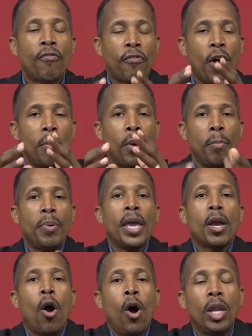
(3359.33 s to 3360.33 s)
from
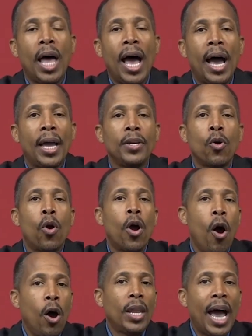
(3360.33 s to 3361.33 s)
being online or
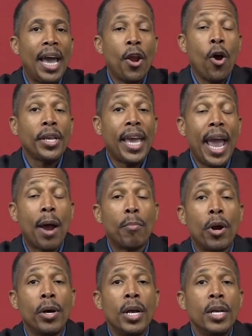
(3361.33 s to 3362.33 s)
online on
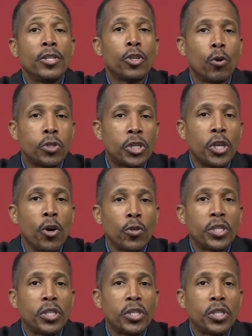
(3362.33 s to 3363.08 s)
camera. So still